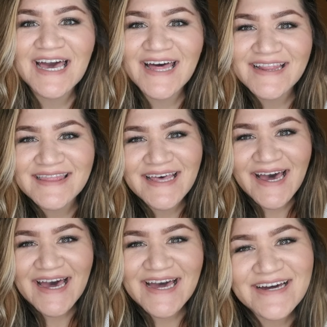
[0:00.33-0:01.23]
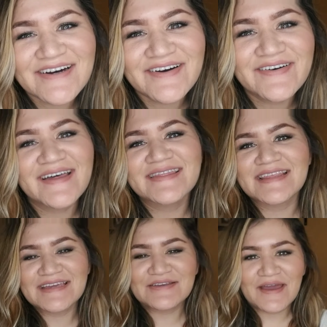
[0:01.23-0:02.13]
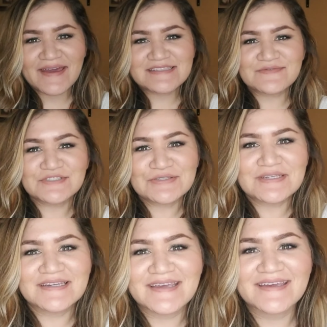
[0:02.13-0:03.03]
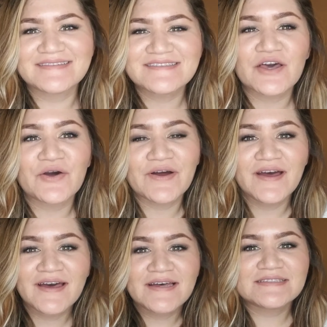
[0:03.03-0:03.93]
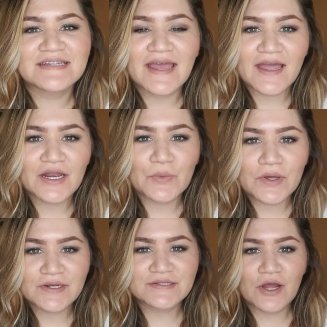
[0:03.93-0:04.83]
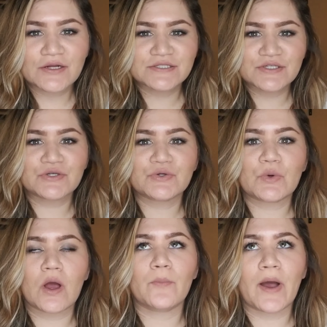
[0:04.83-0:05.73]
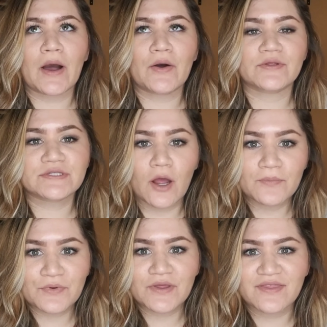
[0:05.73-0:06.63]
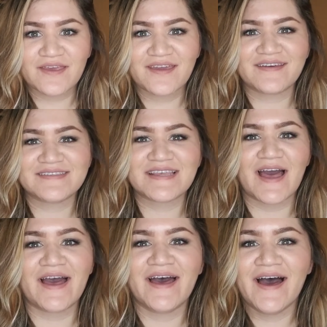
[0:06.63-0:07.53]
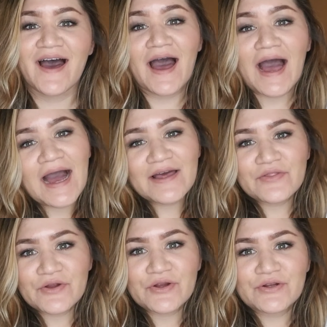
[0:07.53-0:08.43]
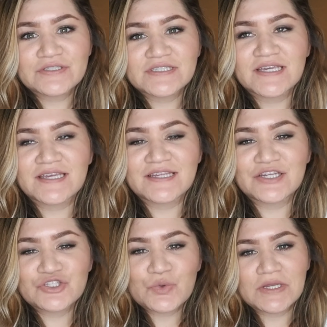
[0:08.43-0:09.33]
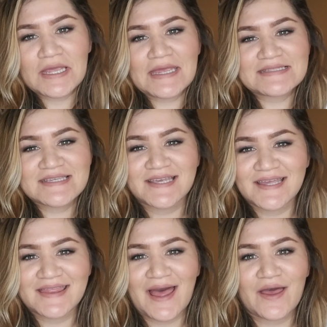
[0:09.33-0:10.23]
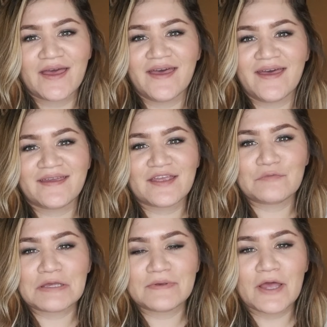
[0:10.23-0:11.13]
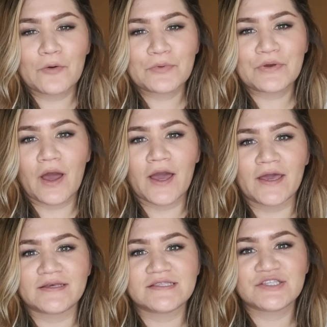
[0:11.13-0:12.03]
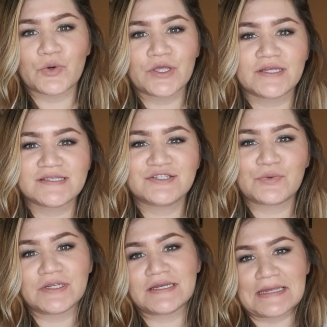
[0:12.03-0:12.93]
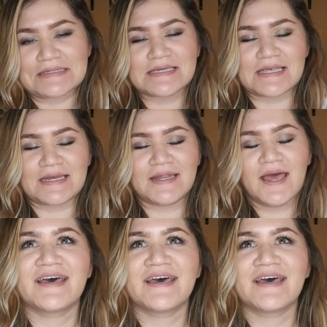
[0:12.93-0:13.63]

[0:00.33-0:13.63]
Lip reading: Hello! Thank you guys for tuning in. So today I kind of wanted to talk to you about the top 3 things that I learned in 2018 that can maybe help you guys going into 2019.